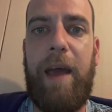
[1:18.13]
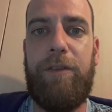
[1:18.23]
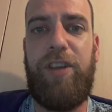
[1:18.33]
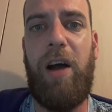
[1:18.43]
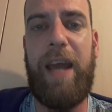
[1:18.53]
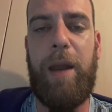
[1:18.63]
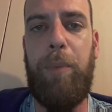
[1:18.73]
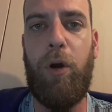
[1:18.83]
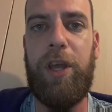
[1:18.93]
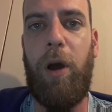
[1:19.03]
Start getting a
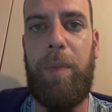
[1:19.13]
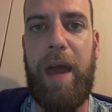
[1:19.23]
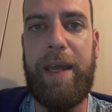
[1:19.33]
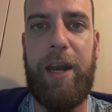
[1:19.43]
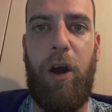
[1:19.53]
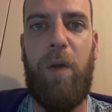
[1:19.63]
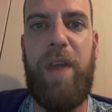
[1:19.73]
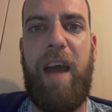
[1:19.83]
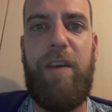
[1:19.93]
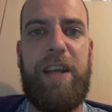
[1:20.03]
buggy up there, get it on
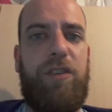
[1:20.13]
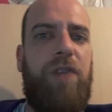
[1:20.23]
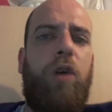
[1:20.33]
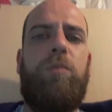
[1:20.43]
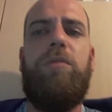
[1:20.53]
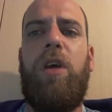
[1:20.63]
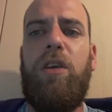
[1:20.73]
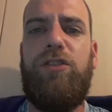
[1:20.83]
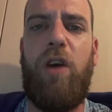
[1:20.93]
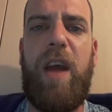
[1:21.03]
there, and he goes, "Nope,
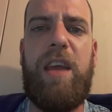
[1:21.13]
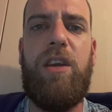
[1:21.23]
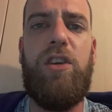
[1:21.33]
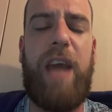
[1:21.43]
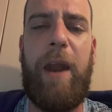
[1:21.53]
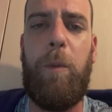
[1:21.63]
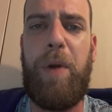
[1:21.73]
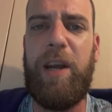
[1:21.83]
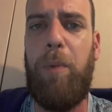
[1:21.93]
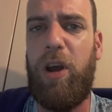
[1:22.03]
sorry, you cannot
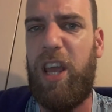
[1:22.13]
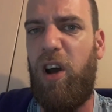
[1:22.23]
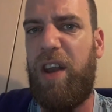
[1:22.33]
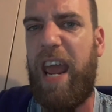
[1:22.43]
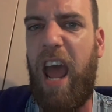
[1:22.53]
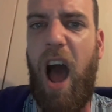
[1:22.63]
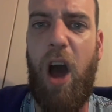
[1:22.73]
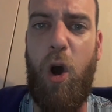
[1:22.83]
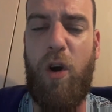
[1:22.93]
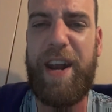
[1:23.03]
bring the buggy on here.
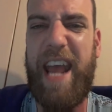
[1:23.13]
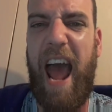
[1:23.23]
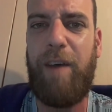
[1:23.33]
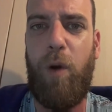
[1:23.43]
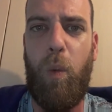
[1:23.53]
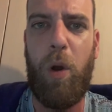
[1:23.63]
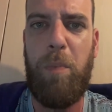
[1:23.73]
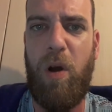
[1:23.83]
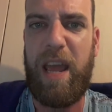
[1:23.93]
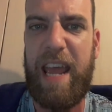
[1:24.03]
I already have
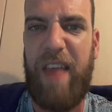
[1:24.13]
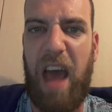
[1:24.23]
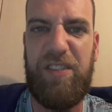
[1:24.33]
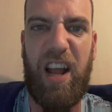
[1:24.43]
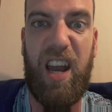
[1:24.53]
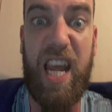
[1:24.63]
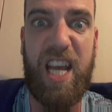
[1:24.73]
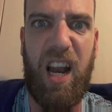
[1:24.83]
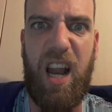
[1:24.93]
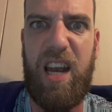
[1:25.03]
one buggy. That is the
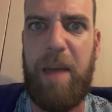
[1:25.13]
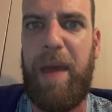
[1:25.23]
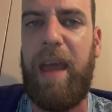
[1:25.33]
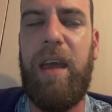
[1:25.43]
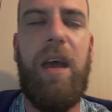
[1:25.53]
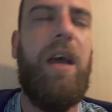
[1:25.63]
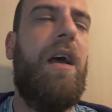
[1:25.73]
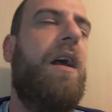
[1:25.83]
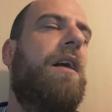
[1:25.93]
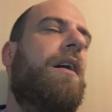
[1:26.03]
legal limit."
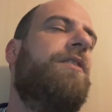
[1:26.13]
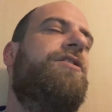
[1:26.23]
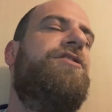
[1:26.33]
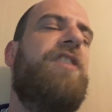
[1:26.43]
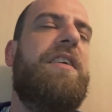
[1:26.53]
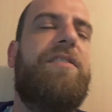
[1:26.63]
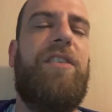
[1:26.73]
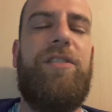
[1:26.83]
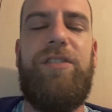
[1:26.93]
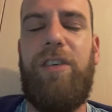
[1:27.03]

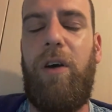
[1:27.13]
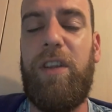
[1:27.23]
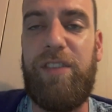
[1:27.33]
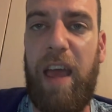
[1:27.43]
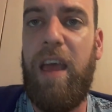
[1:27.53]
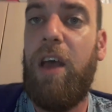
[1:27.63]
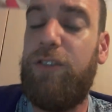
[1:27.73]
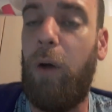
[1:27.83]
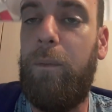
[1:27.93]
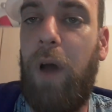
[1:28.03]
Jesus, honestly.
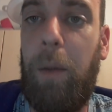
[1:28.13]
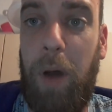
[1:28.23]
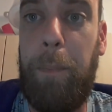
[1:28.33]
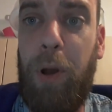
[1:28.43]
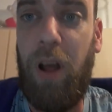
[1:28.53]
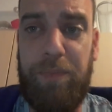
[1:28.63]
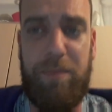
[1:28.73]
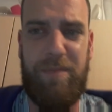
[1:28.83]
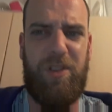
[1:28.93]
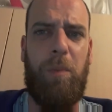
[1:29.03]
So
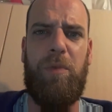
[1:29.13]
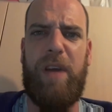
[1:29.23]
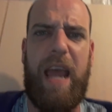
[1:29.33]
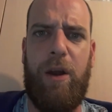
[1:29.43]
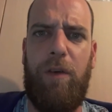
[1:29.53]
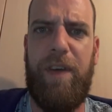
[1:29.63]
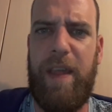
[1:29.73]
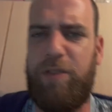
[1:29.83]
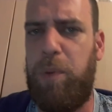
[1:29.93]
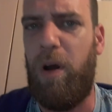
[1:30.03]
I'm not getting off at
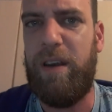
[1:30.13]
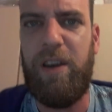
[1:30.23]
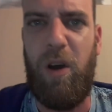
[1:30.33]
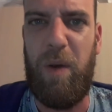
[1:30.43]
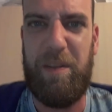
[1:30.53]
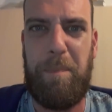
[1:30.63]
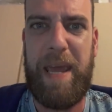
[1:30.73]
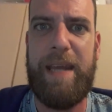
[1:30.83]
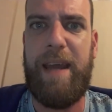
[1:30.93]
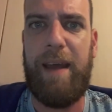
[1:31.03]
this point, you know, it's
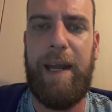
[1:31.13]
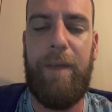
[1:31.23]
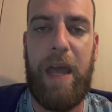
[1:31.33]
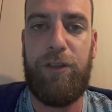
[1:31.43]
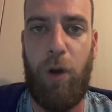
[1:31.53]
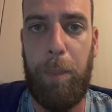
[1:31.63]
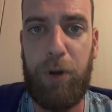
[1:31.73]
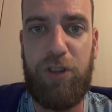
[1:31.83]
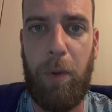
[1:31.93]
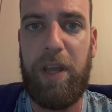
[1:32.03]
peeing down out there. So I
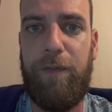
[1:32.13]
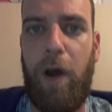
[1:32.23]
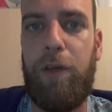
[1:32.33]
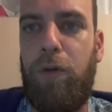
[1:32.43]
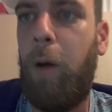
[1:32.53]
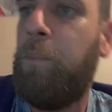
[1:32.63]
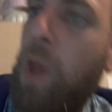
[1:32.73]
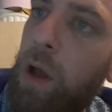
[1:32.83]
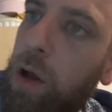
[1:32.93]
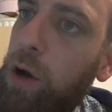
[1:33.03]
push the buggy further on,
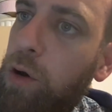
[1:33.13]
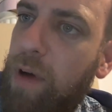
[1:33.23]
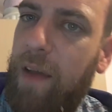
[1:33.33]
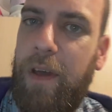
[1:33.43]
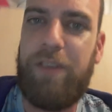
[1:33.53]
look around there.